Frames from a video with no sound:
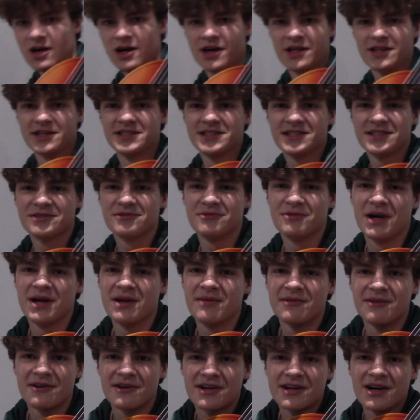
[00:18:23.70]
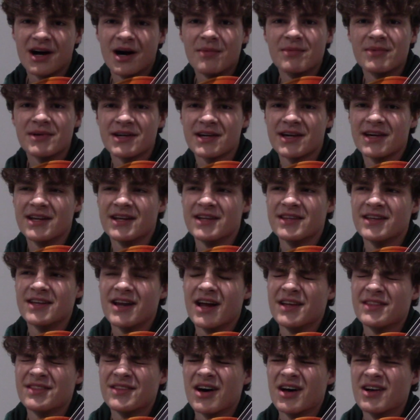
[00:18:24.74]
This is way more complicated than
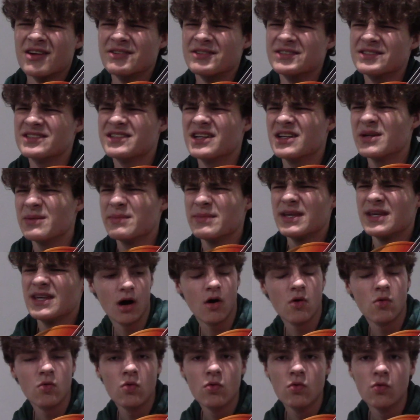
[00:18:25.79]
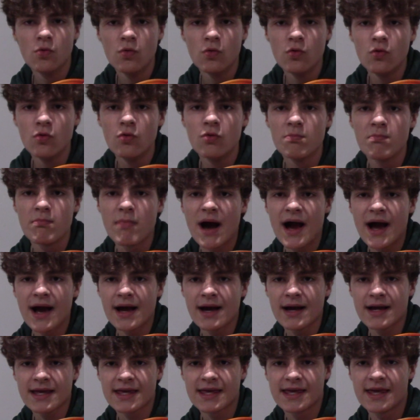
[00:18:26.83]
I thought it was gonna be. Oh
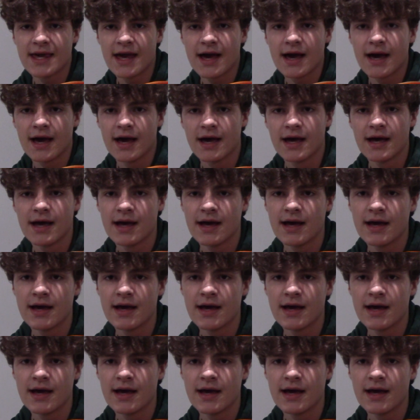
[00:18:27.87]
my god.